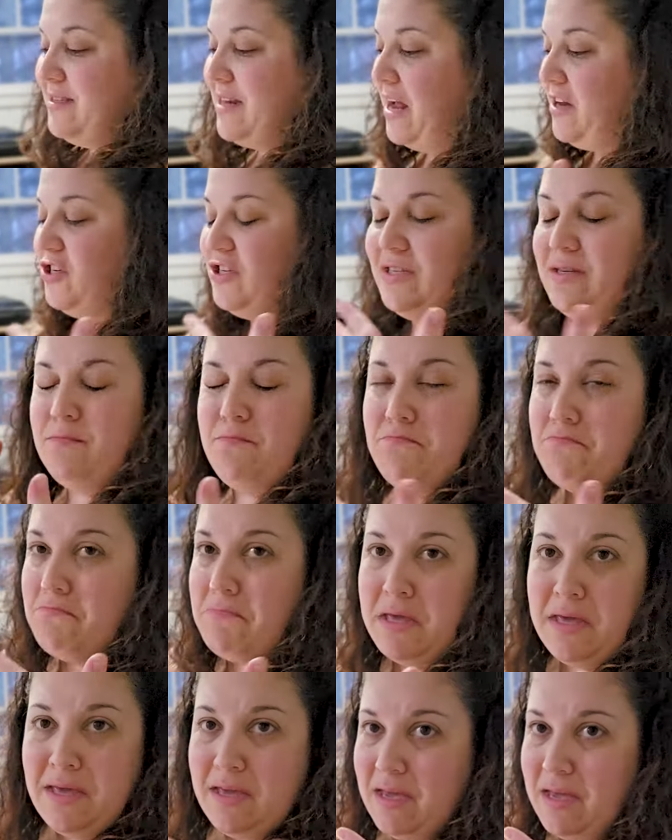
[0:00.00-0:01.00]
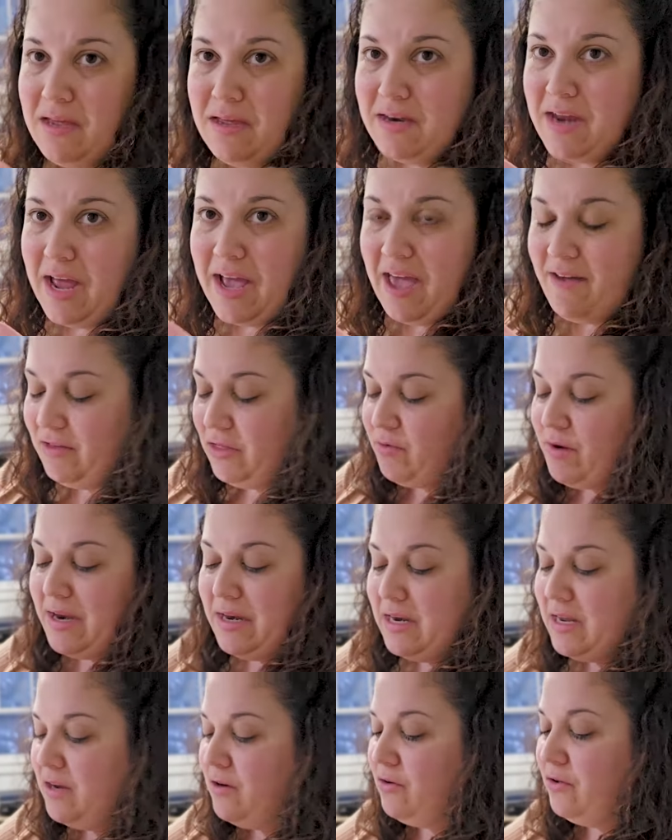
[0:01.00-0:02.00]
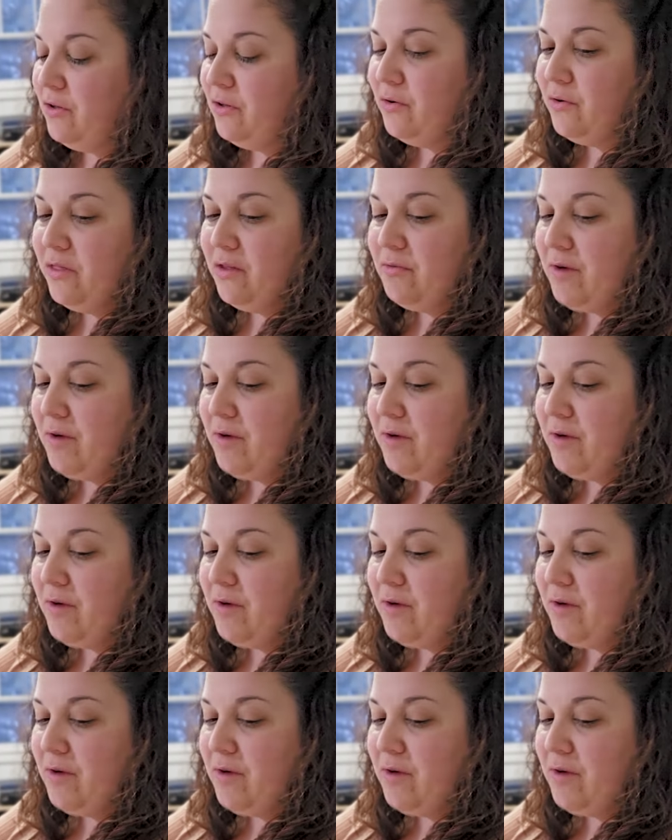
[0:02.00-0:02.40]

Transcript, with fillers: not just me not having the right needle or the